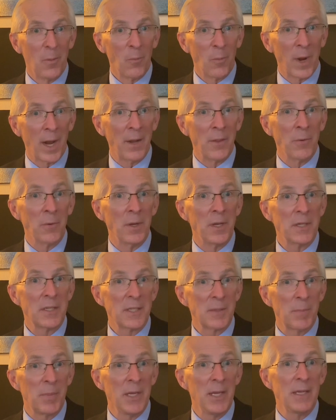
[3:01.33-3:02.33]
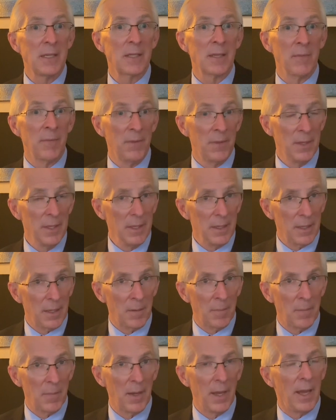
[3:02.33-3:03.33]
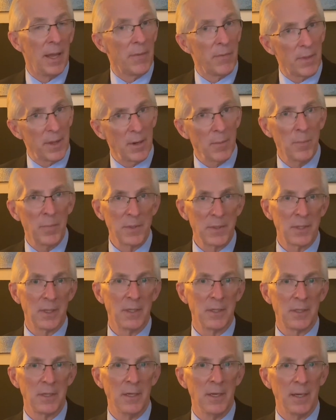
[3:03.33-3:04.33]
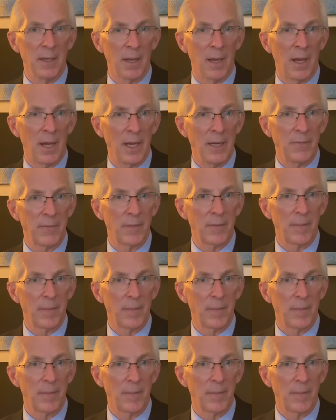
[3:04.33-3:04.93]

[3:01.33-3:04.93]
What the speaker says: Rather, it speaks of them and their position in life.